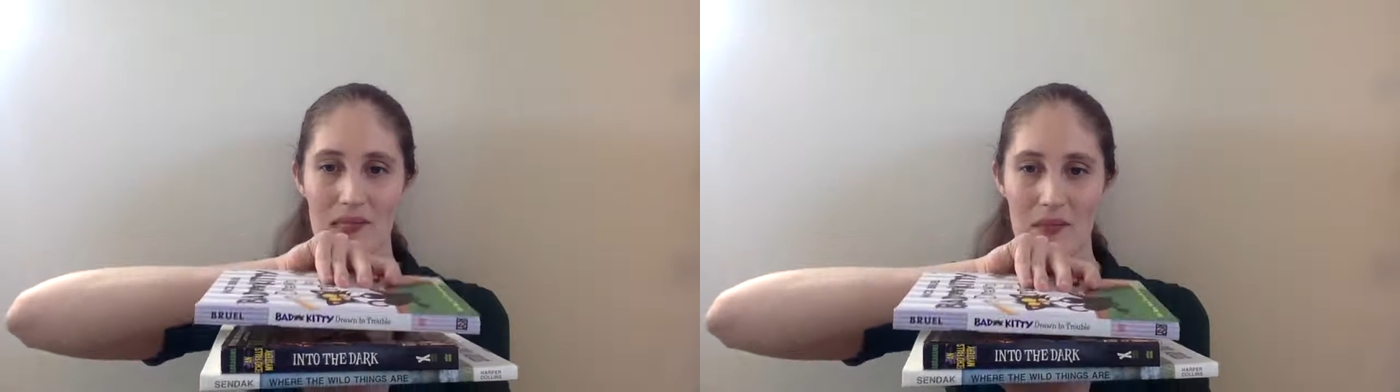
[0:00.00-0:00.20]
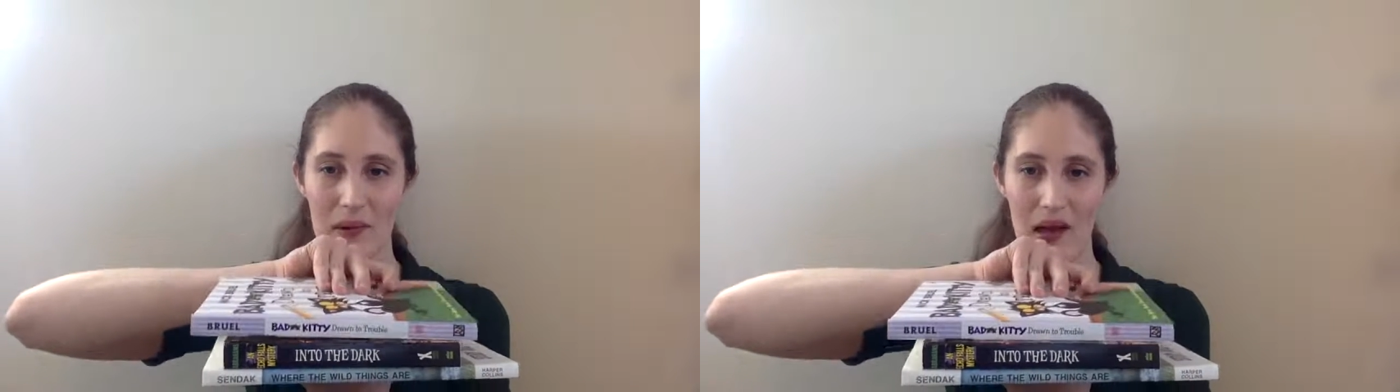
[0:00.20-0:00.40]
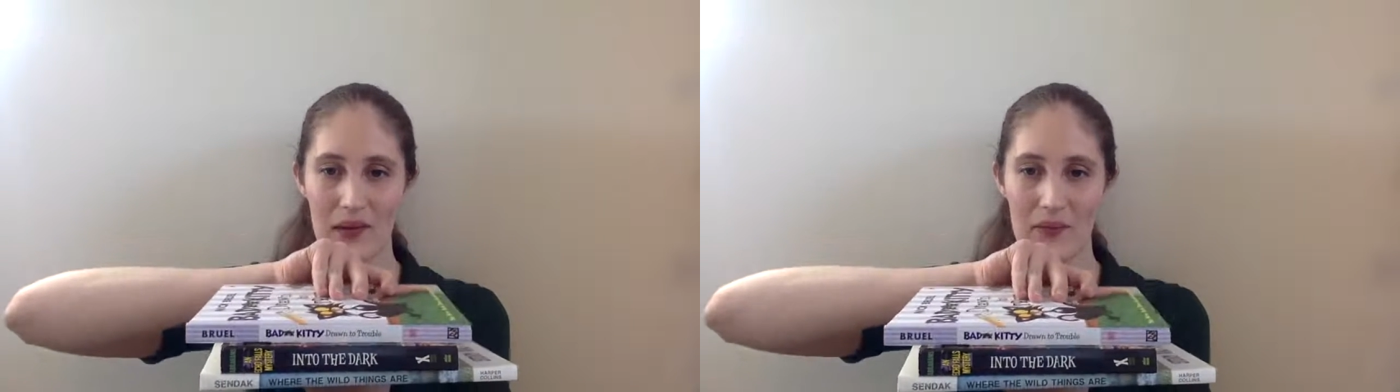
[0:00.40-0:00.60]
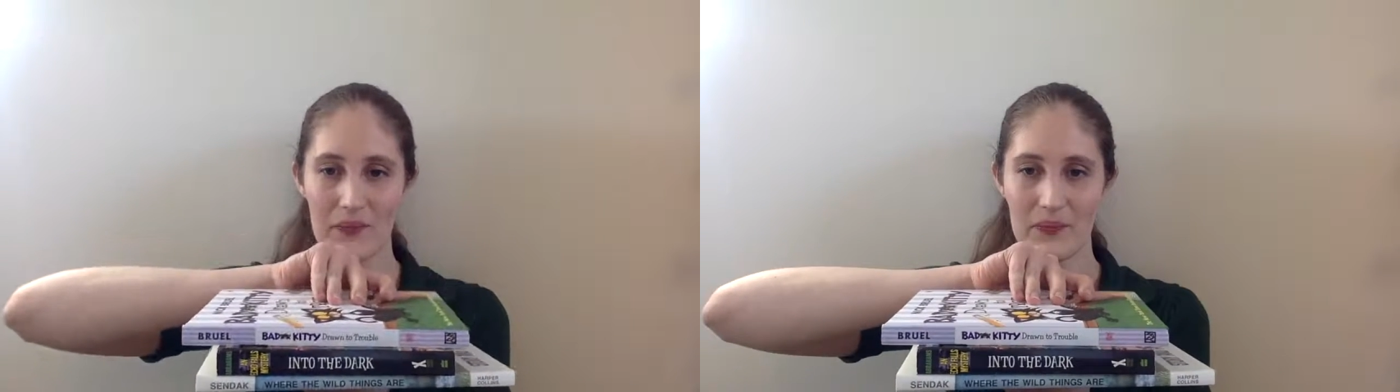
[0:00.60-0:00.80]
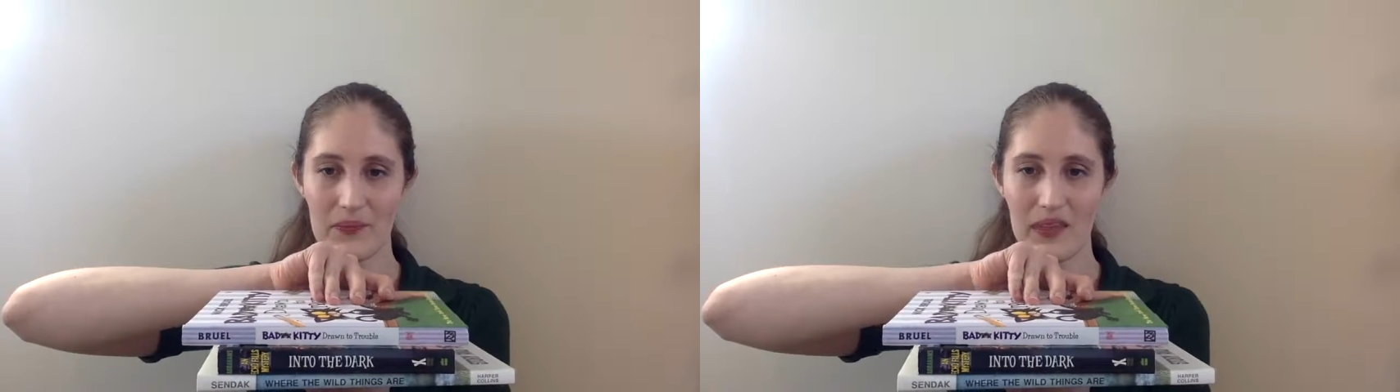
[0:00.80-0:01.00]
to
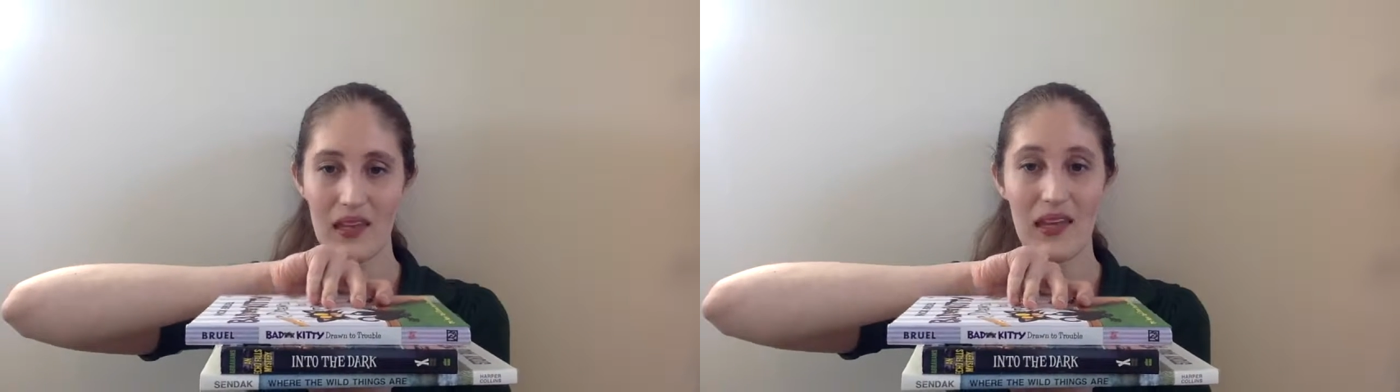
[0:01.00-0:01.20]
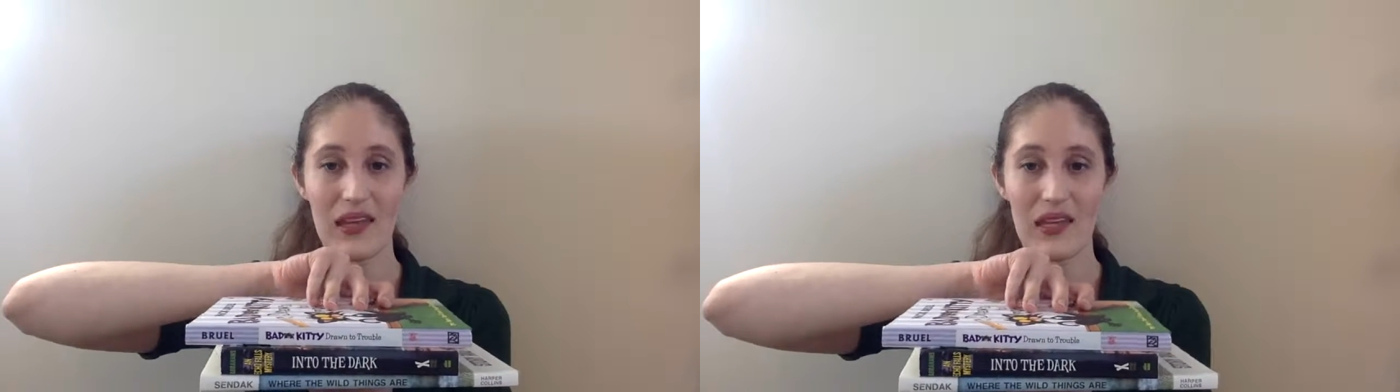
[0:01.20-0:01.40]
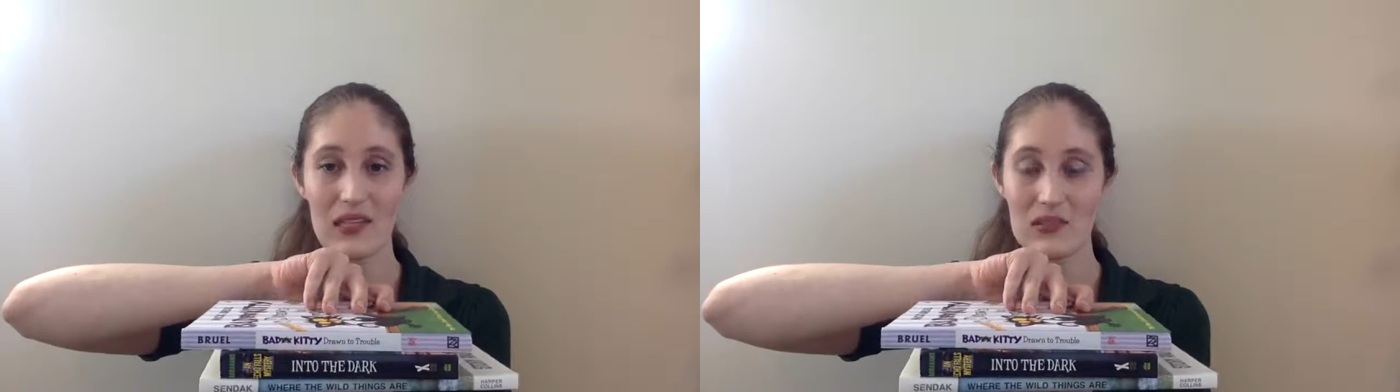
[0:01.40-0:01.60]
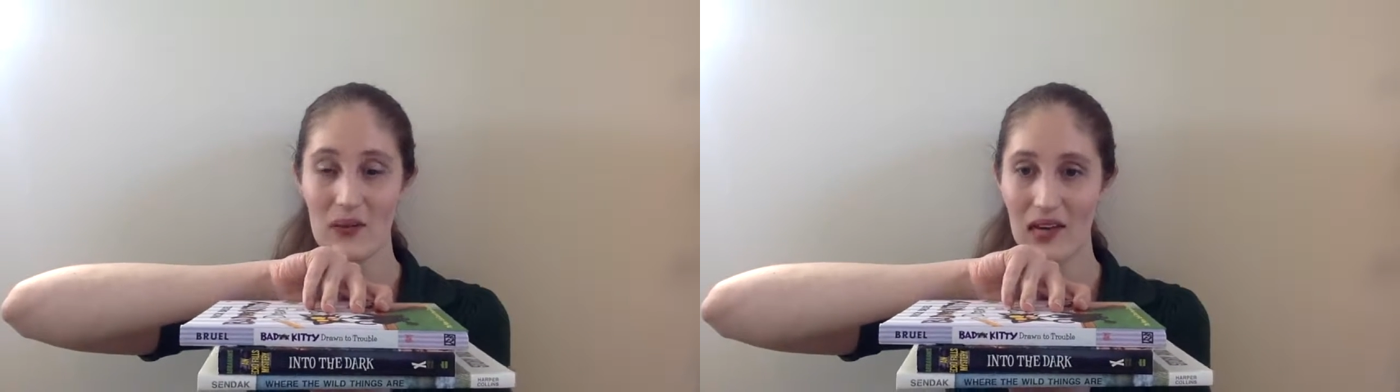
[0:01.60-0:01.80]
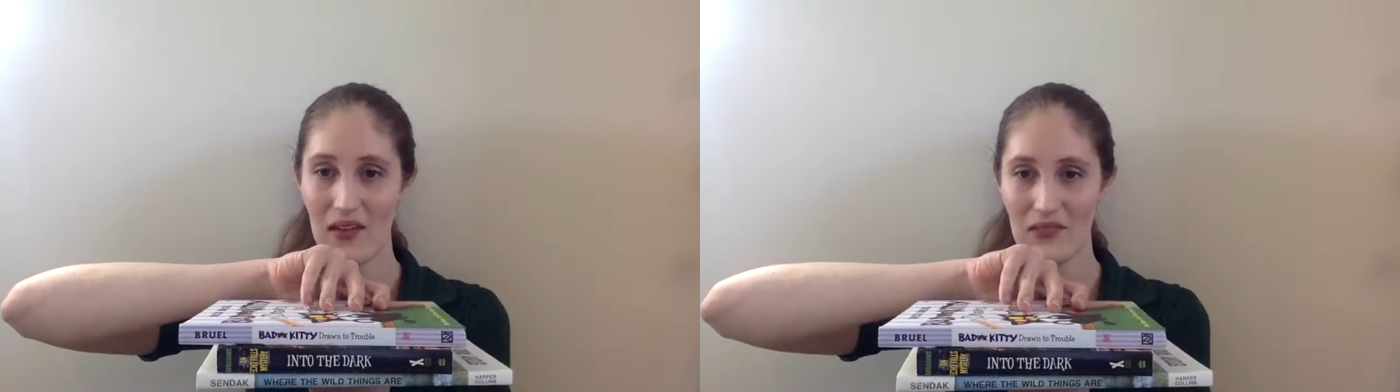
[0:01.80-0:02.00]
bottom. Here's
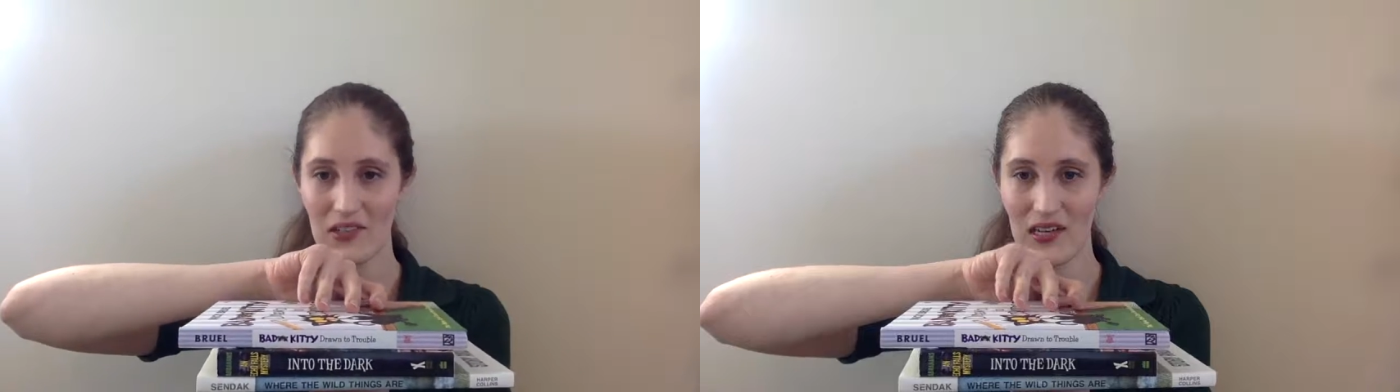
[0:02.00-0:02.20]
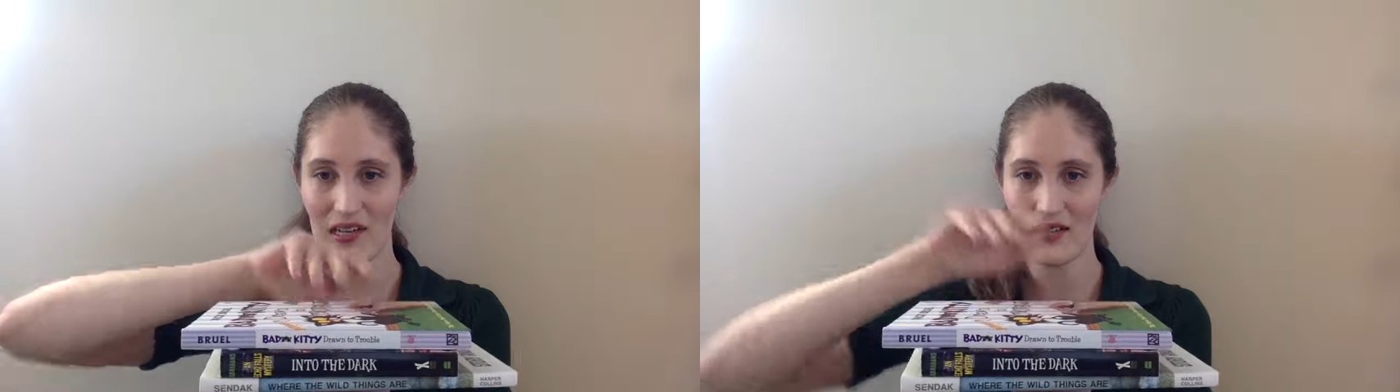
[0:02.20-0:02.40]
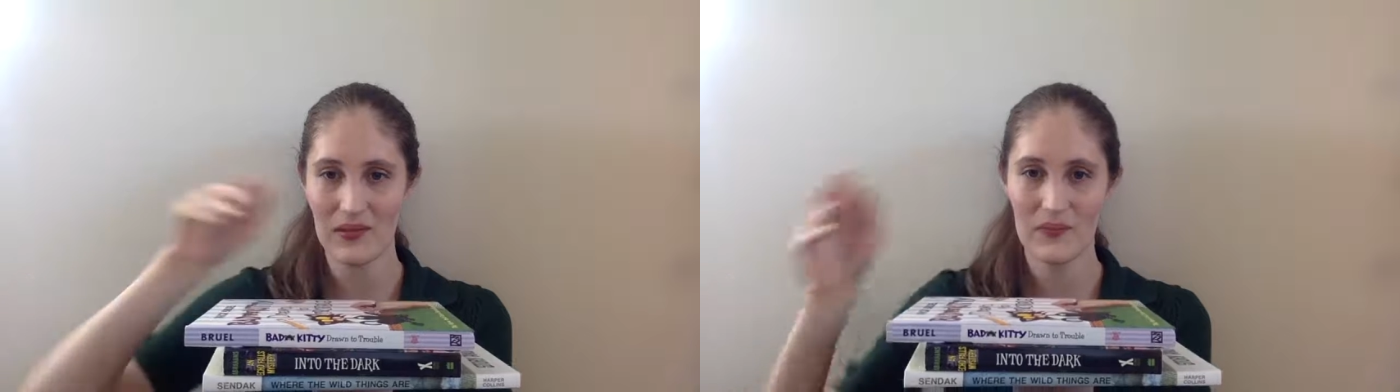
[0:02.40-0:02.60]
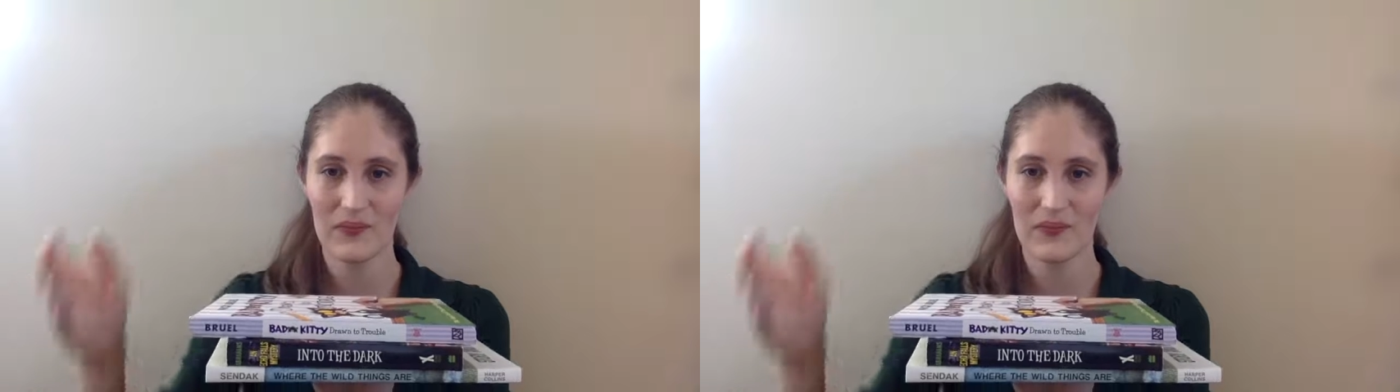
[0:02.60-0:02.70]
one I've created.